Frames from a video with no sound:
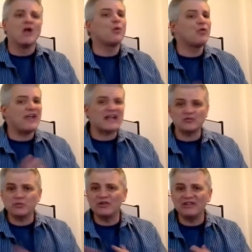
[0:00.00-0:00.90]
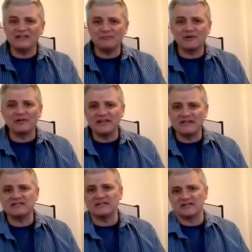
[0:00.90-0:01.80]
Well, that's where
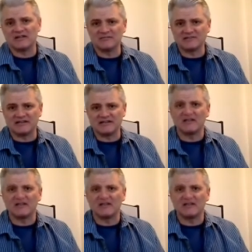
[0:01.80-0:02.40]
LinkedIn comes in.